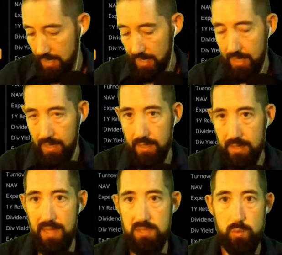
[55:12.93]
And
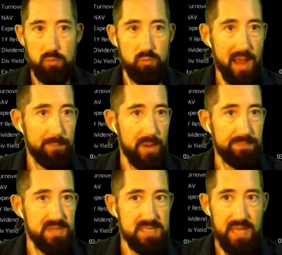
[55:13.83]
as we wrap
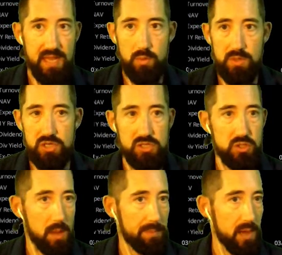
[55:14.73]
up this day, which is
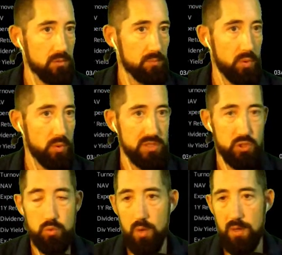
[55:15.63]
about
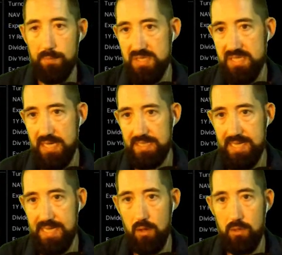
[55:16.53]
0.21%
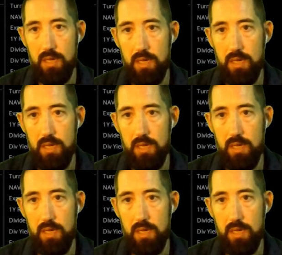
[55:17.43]
down